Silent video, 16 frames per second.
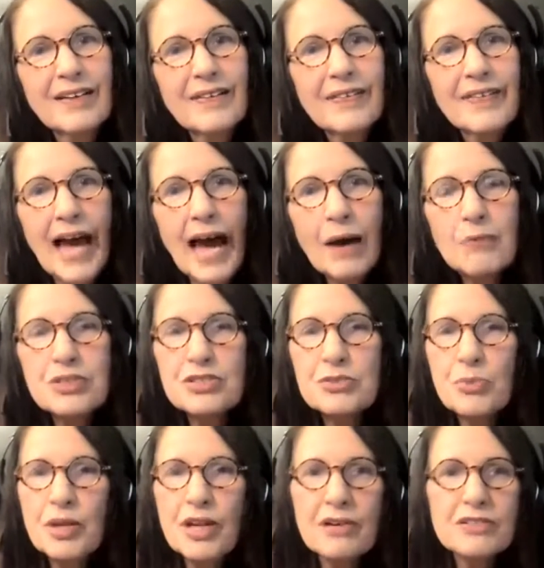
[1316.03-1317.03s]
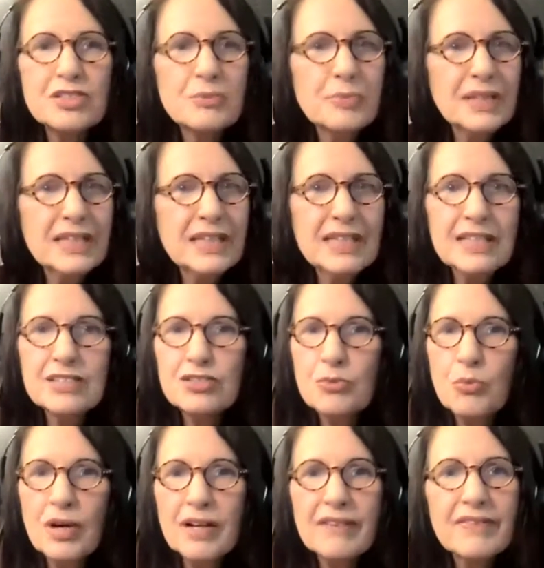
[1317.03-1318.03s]
that which we are to be, each
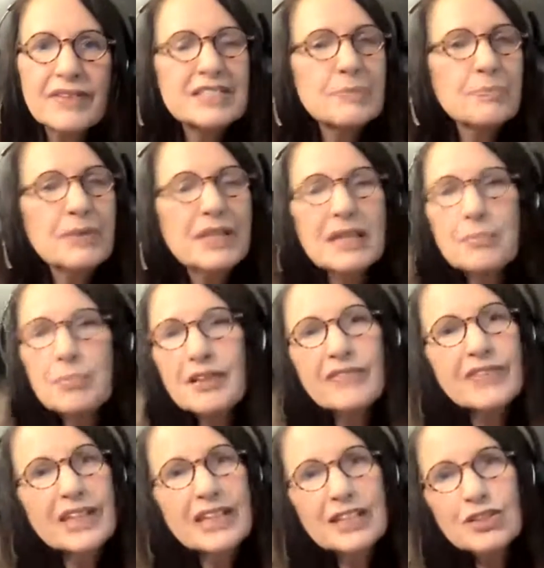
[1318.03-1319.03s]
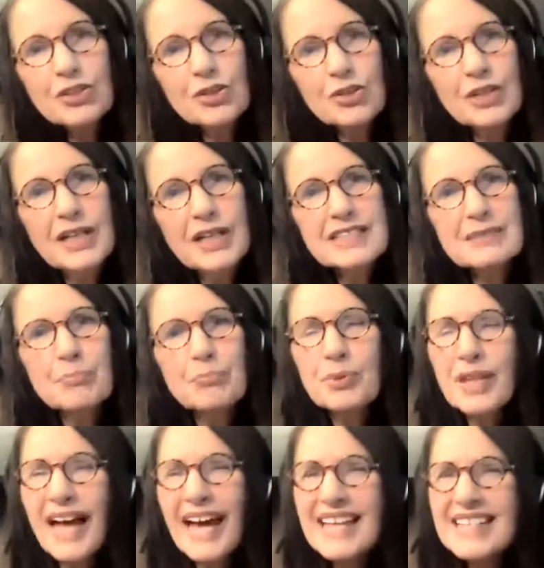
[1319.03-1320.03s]
one of us, people of increase,
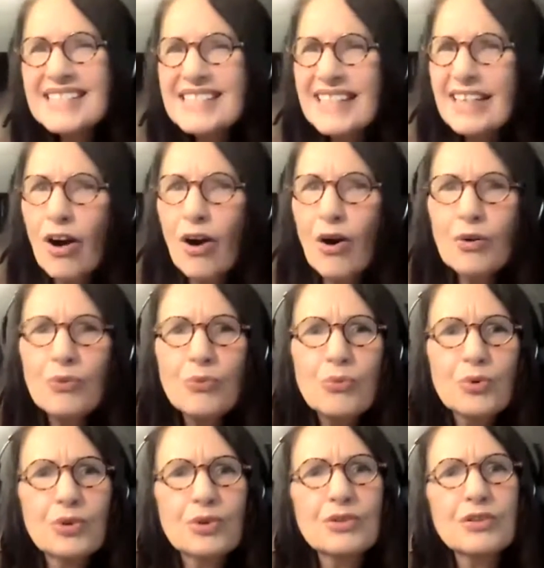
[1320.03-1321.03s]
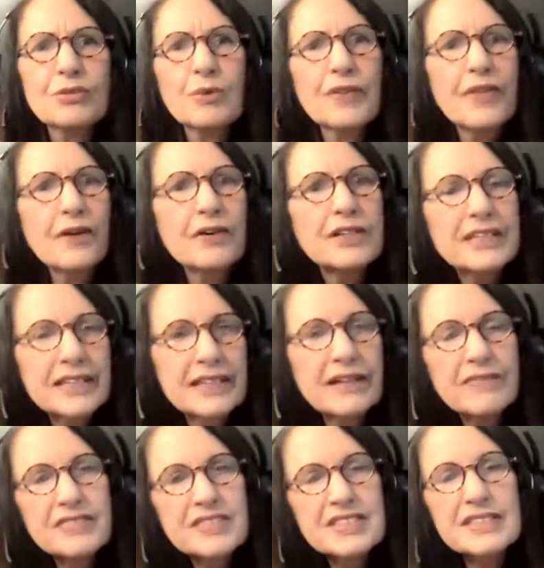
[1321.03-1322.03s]
blessing our world with our
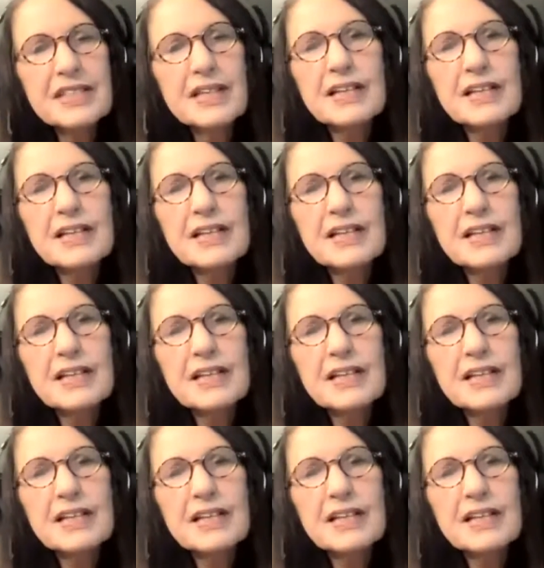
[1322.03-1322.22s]
gifts,